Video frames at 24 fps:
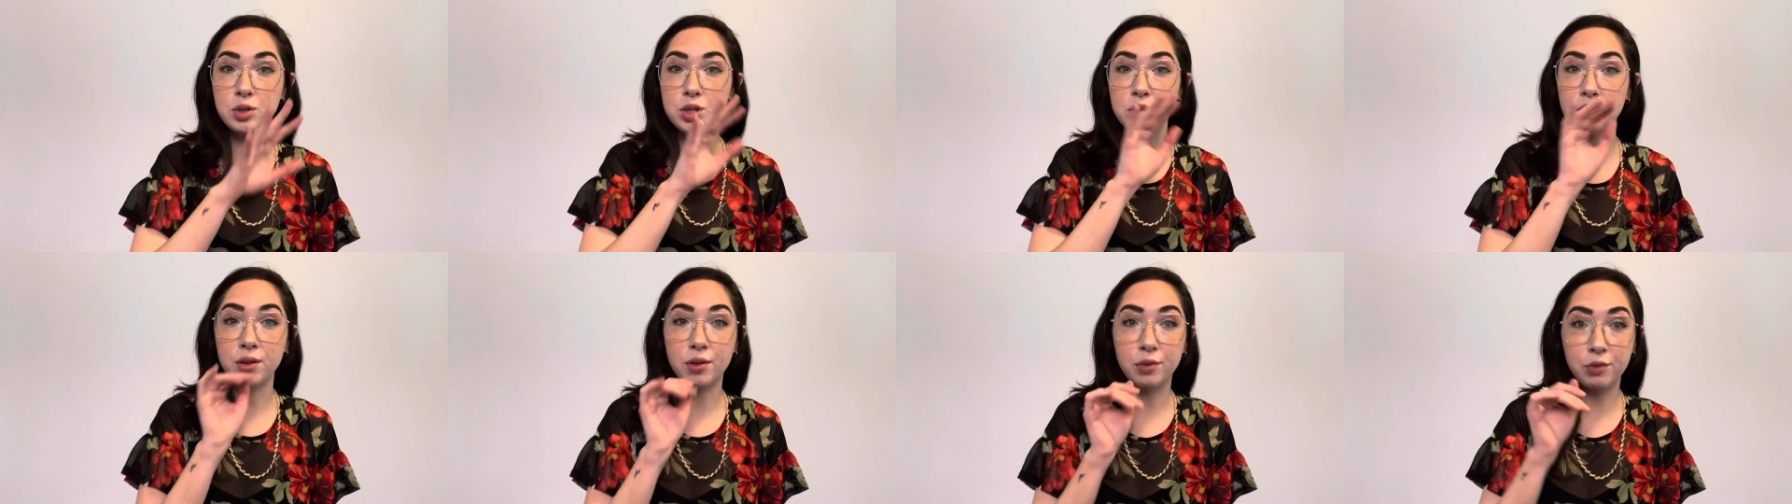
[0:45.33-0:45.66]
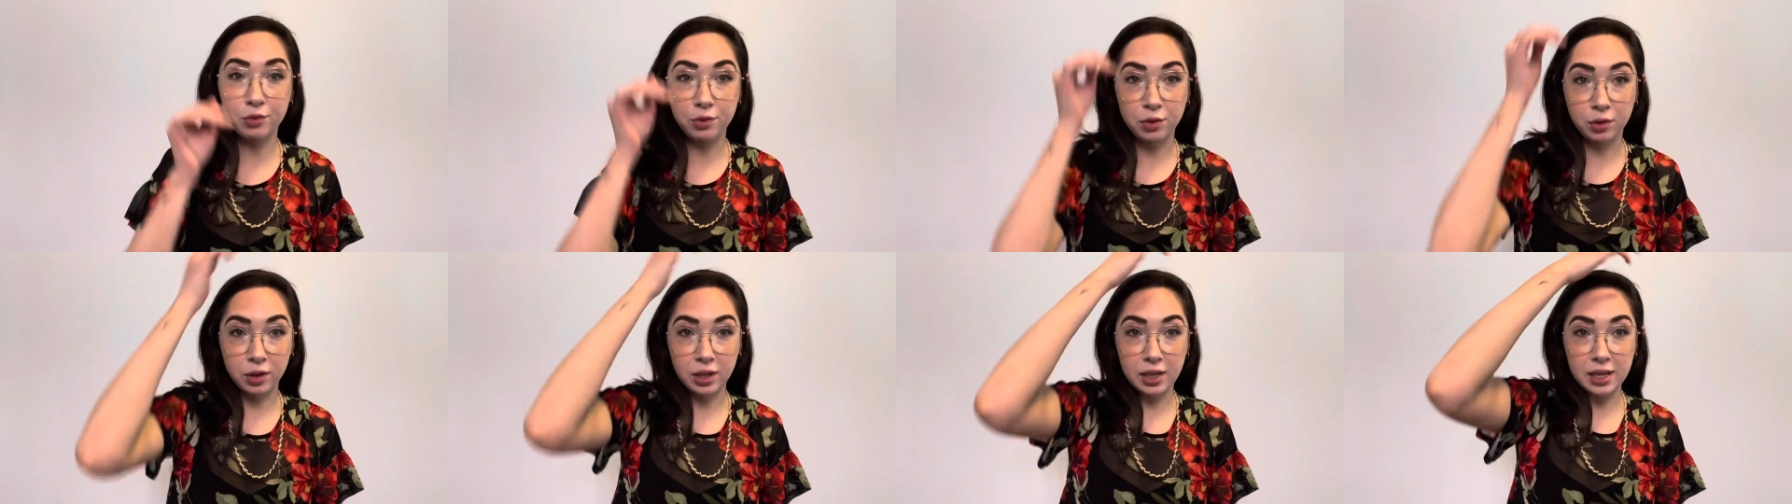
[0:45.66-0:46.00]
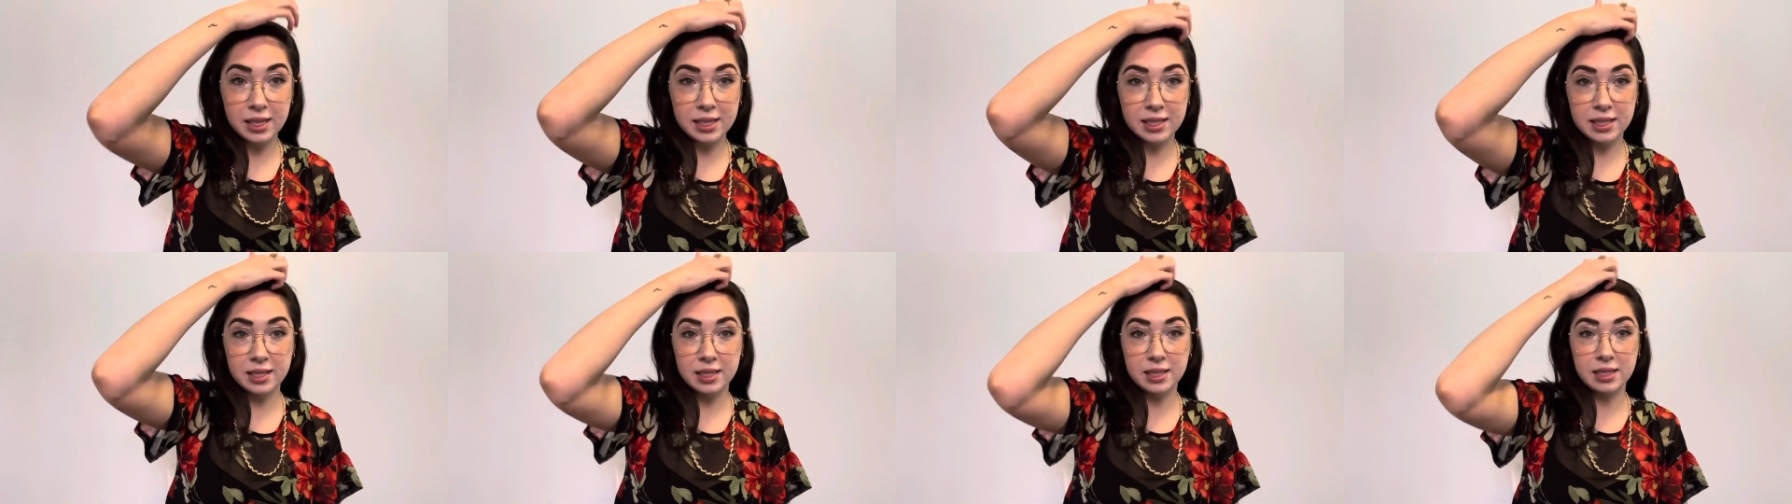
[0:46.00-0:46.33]
to the full
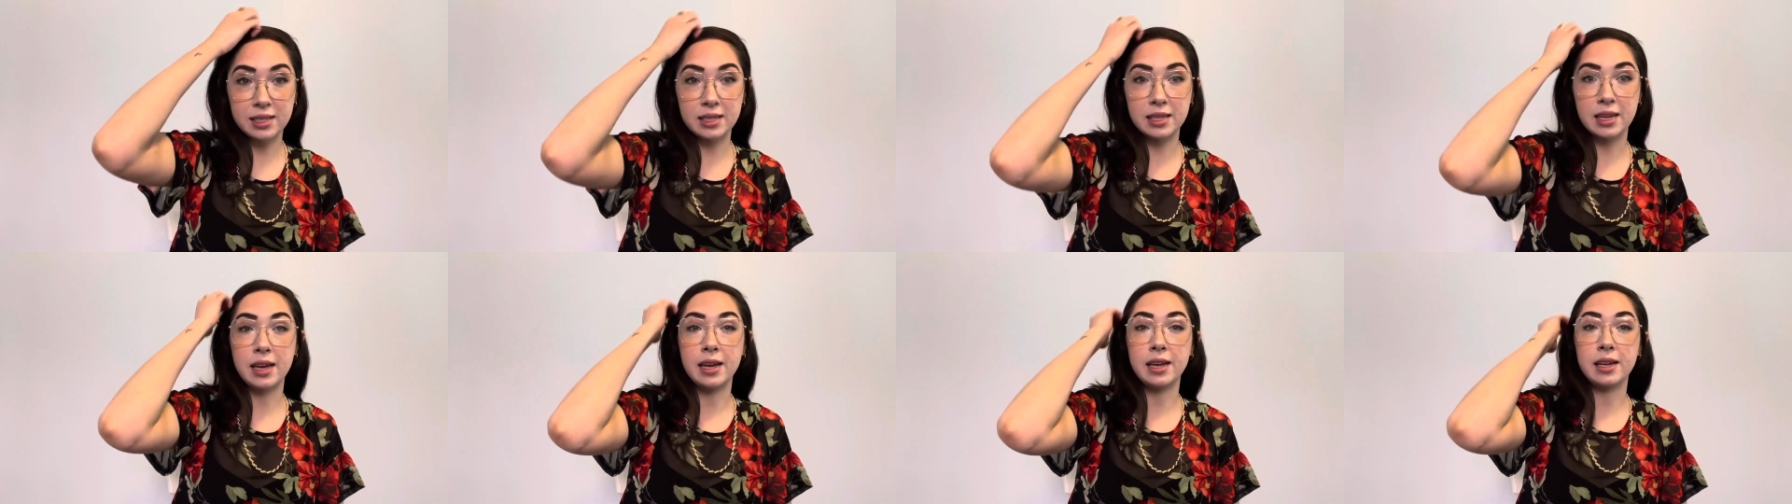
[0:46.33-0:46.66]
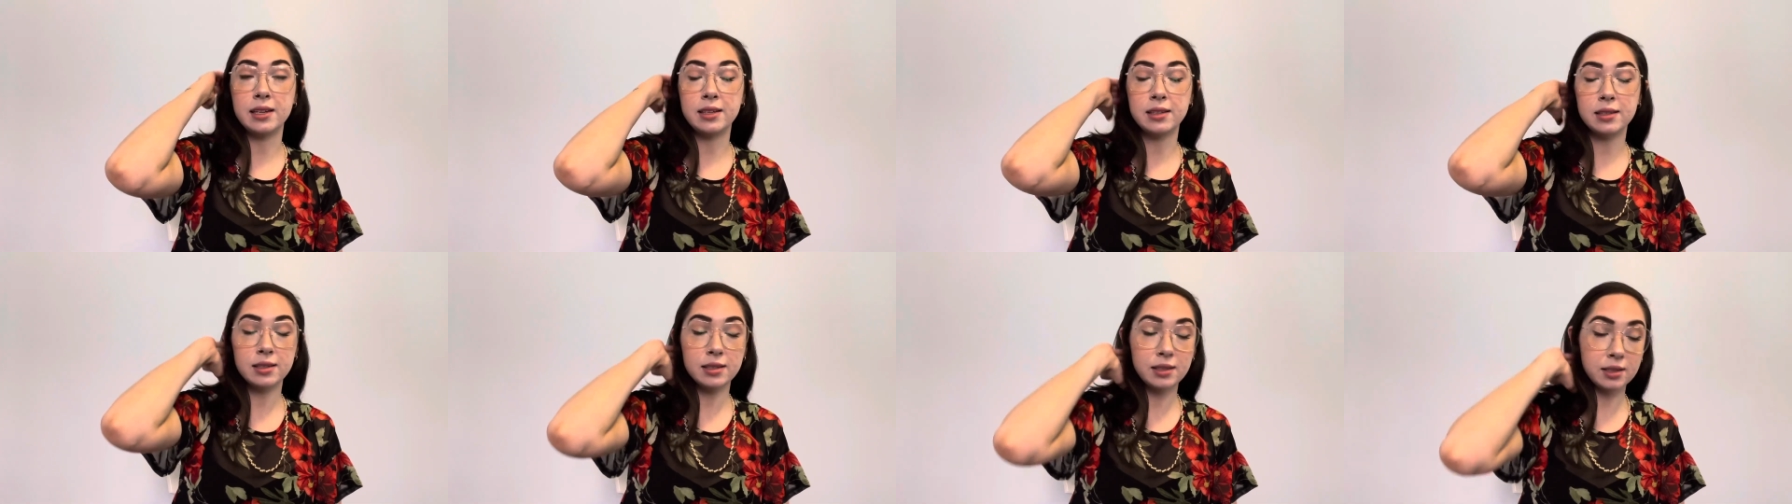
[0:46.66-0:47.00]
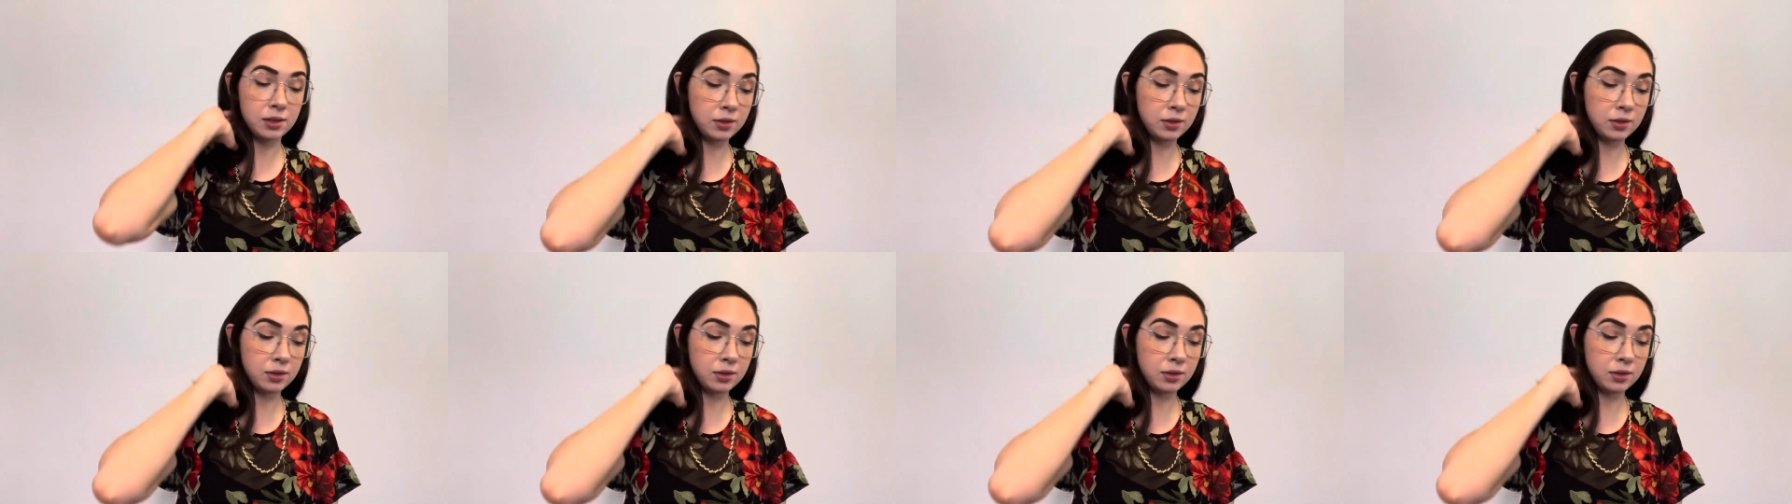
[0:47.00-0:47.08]
extent.